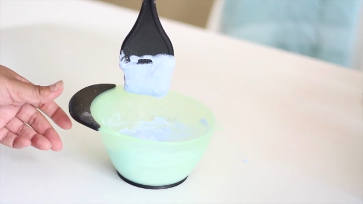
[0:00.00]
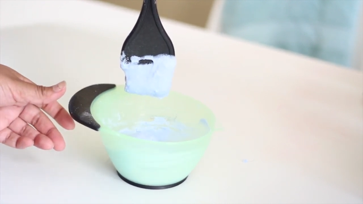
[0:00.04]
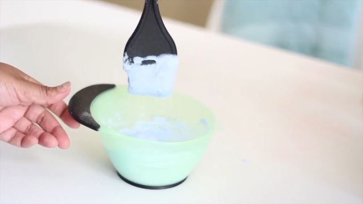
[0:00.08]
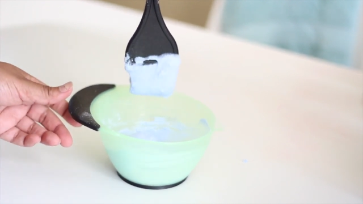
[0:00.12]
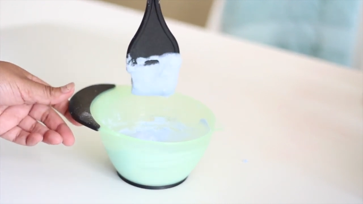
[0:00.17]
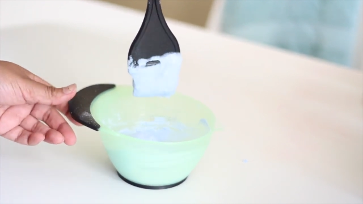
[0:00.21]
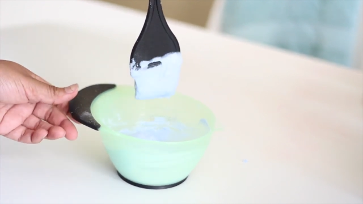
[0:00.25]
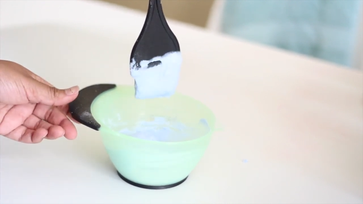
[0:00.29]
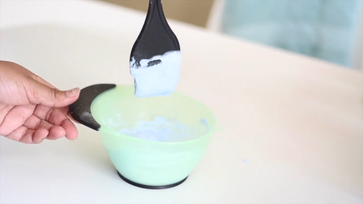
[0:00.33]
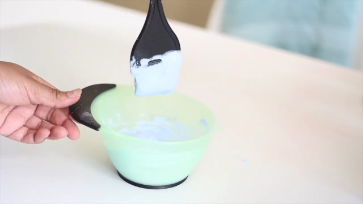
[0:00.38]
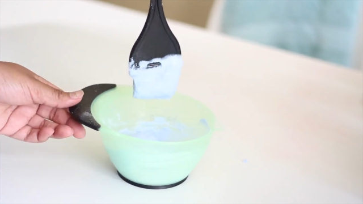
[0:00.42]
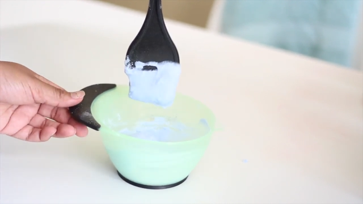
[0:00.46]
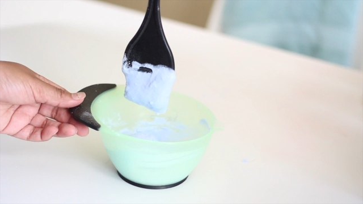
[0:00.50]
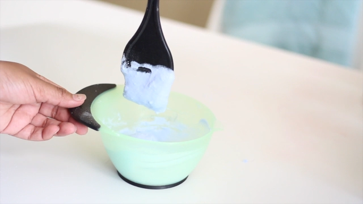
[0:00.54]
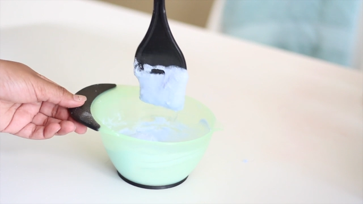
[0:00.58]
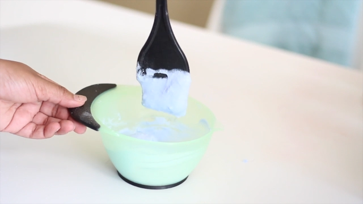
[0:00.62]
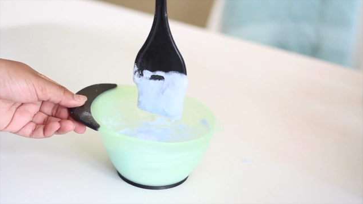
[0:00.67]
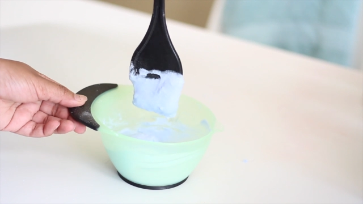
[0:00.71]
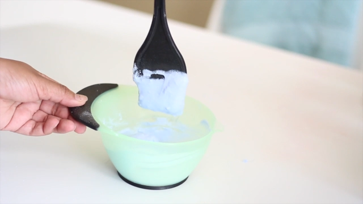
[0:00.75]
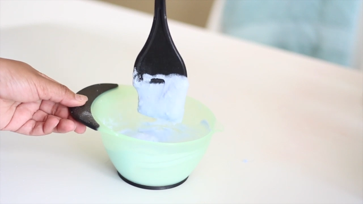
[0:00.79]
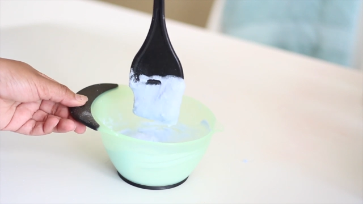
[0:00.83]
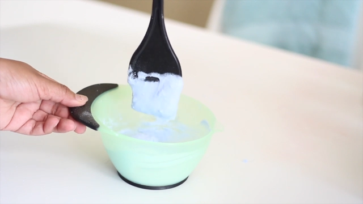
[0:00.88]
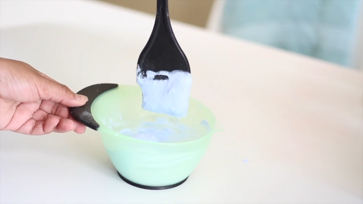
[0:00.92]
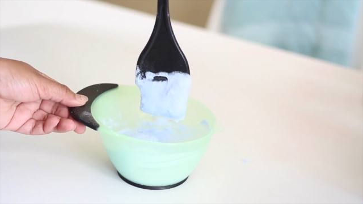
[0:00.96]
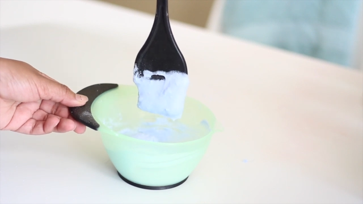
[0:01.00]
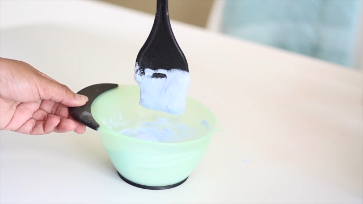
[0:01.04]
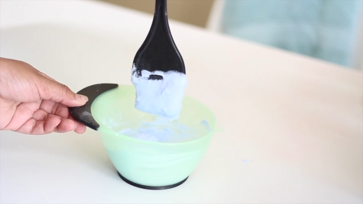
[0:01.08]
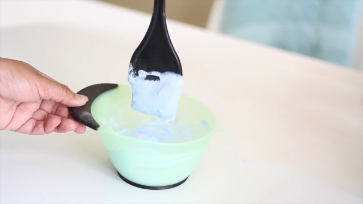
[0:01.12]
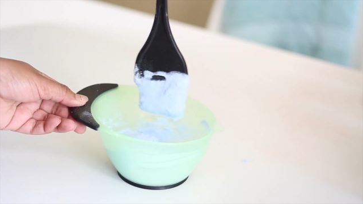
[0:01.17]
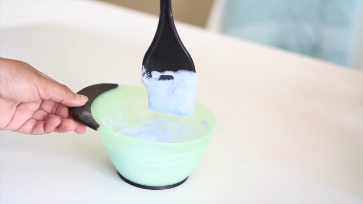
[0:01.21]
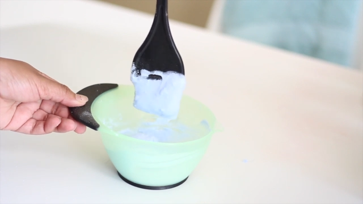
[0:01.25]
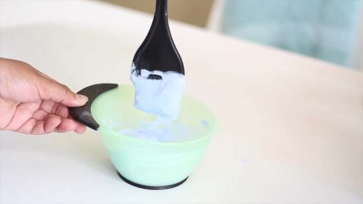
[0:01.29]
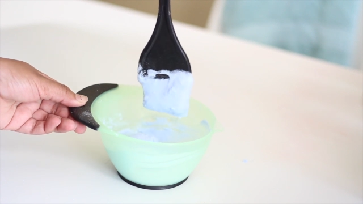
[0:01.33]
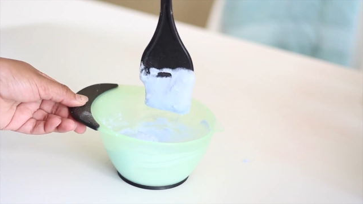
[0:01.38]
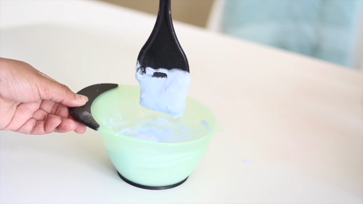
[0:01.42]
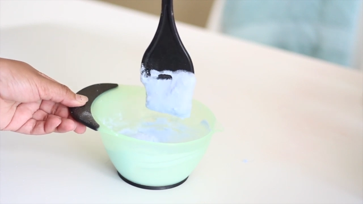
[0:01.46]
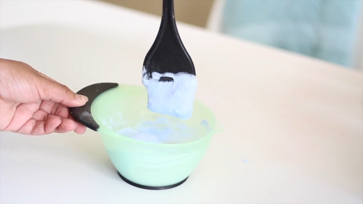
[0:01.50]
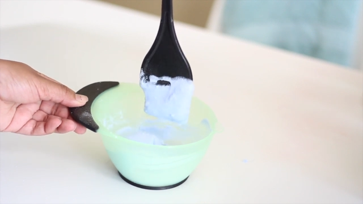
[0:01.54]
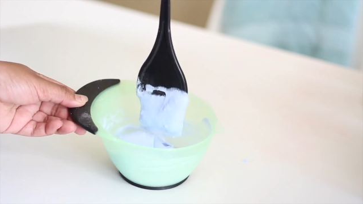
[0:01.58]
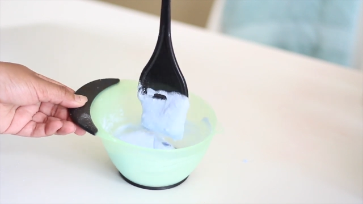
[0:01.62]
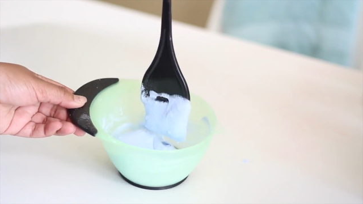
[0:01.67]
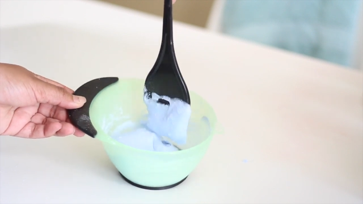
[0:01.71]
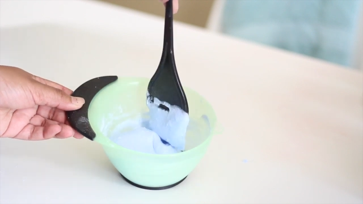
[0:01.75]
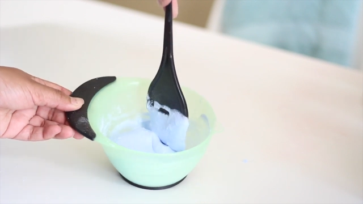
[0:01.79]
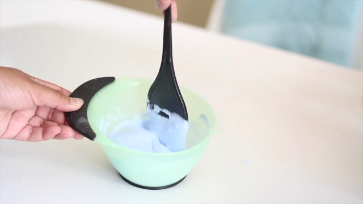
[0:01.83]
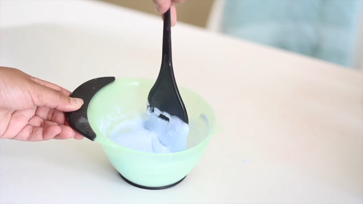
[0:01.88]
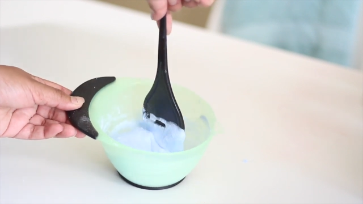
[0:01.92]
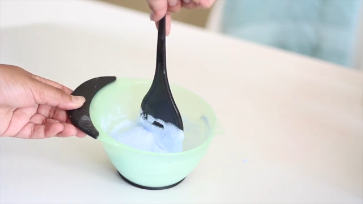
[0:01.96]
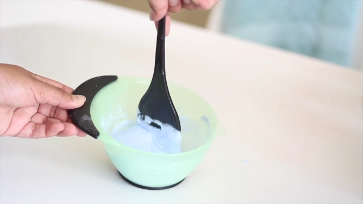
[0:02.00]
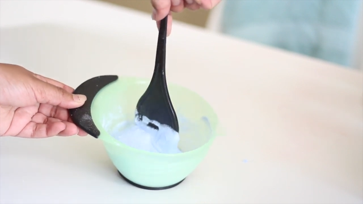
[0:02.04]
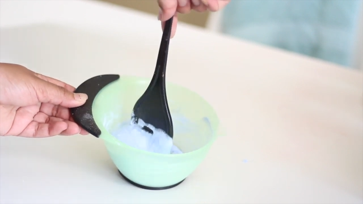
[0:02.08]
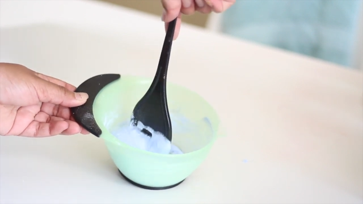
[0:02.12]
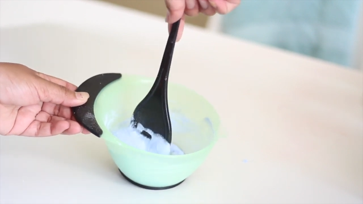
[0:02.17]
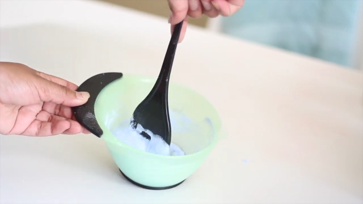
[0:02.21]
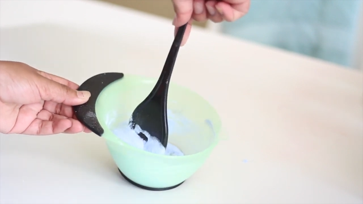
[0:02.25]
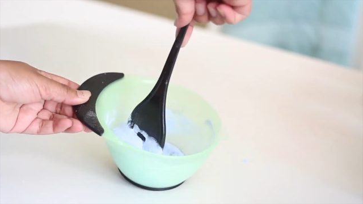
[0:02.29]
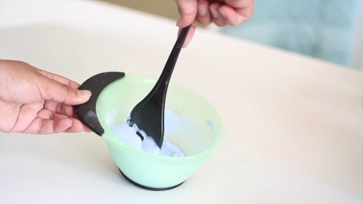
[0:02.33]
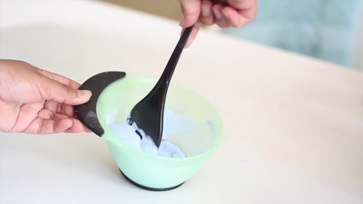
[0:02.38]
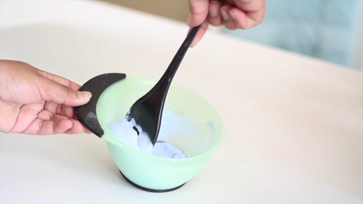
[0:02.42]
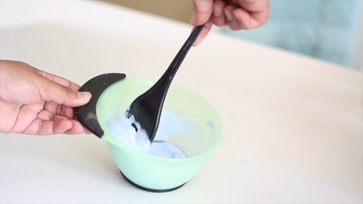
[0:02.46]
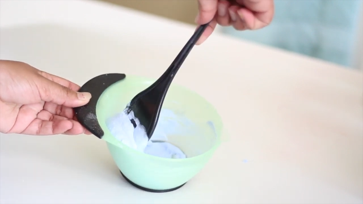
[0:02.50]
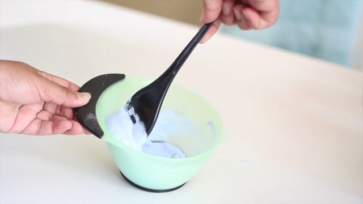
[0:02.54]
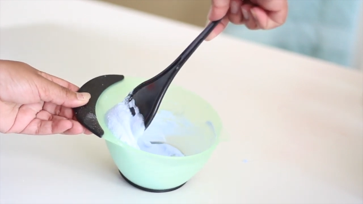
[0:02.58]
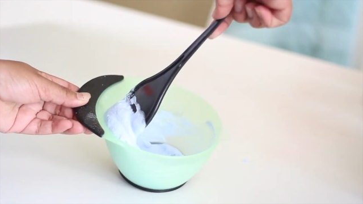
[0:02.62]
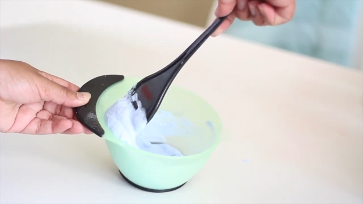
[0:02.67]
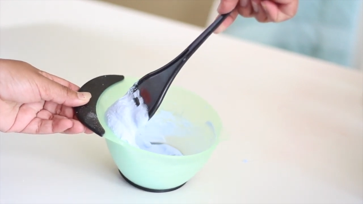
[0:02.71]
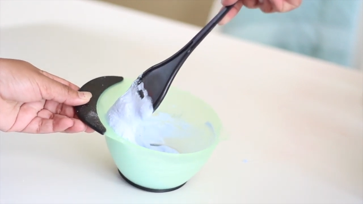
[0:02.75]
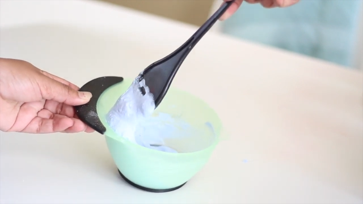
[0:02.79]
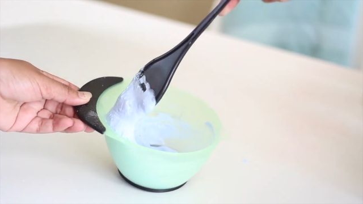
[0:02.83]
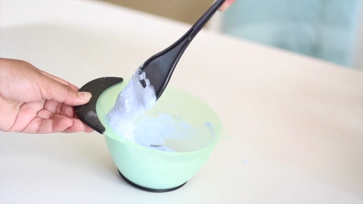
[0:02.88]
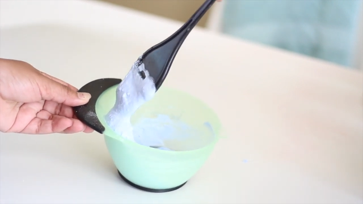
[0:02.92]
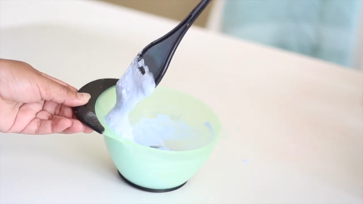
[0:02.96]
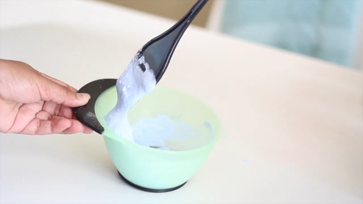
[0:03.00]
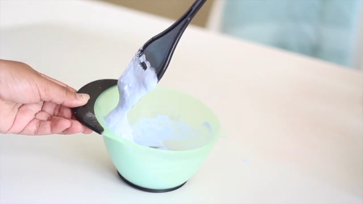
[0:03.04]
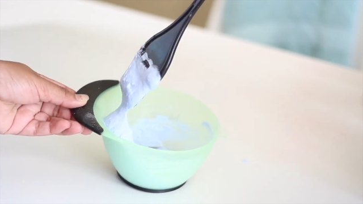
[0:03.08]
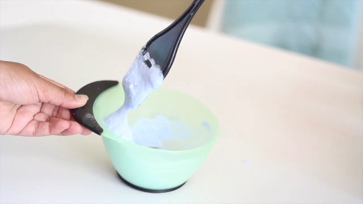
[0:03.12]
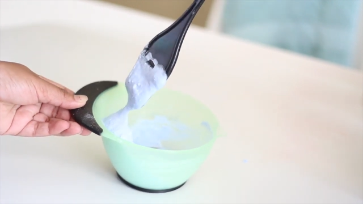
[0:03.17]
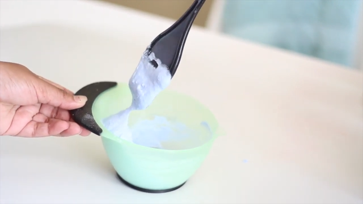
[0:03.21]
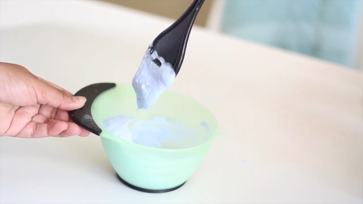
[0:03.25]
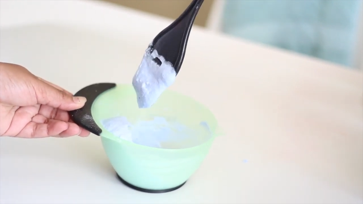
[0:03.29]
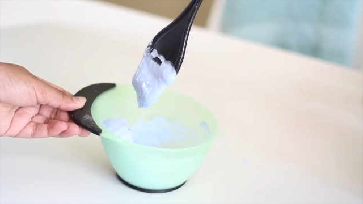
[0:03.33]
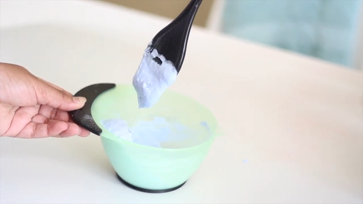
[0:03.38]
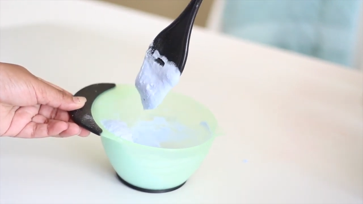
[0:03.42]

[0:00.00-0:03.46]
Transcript: No face is visible, so there are no lips to read.